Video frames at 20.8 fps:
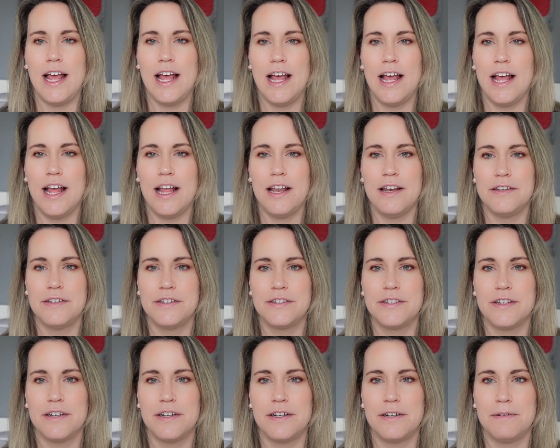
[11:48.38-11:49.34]

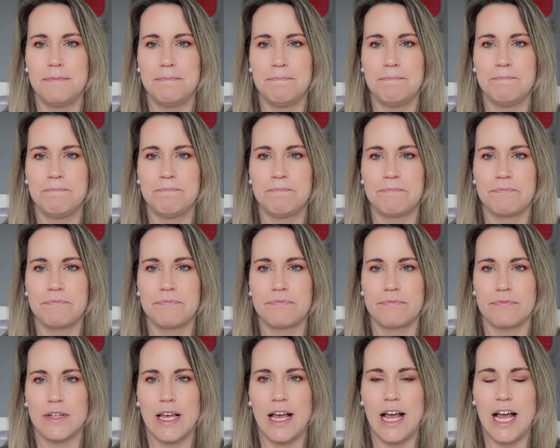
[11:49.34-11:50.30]
And I
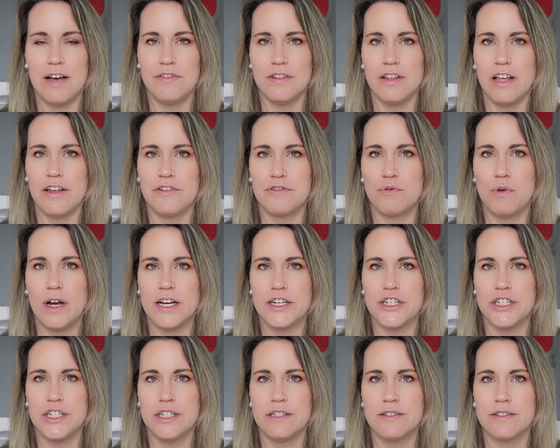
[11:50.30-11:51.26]
have a lot of
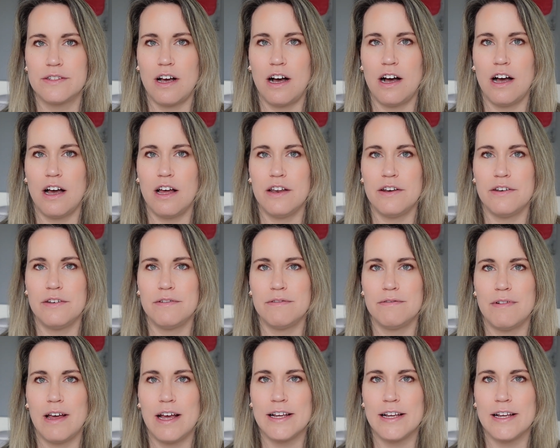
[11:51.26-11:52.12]
questions on,